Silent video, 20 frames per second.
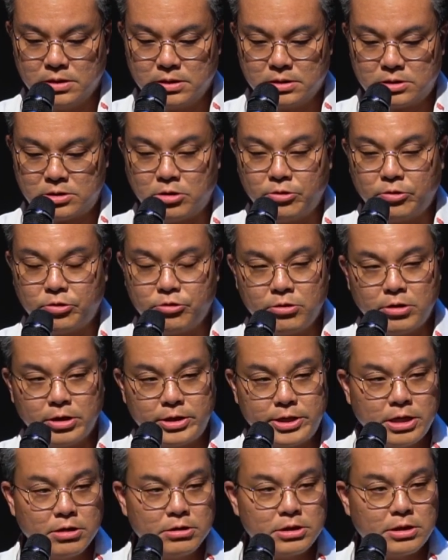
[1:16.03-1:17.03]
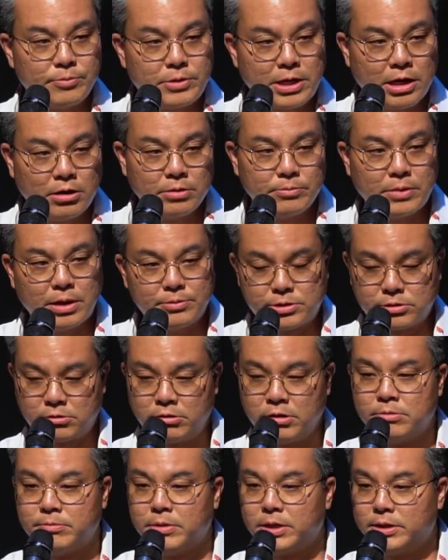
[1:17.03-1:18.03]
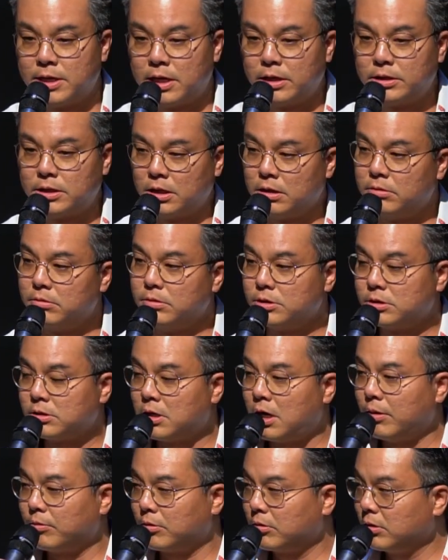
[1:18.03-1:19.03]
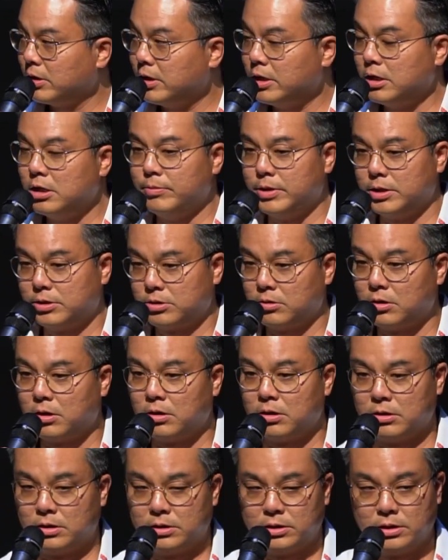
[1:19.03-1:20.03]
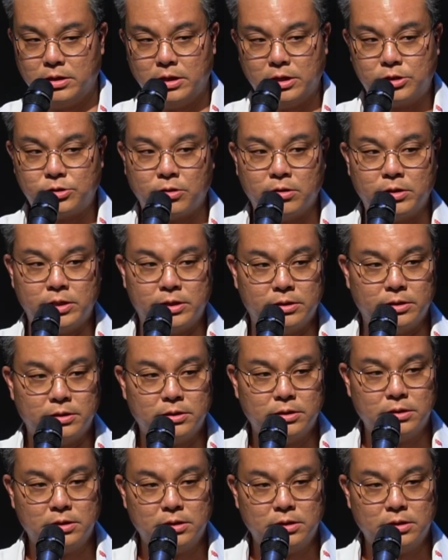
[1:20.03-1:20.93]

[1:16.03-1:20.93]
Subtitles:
So through the tears, I'm screaming at my dad, telling him to stop hitting me so hard. It's hurting.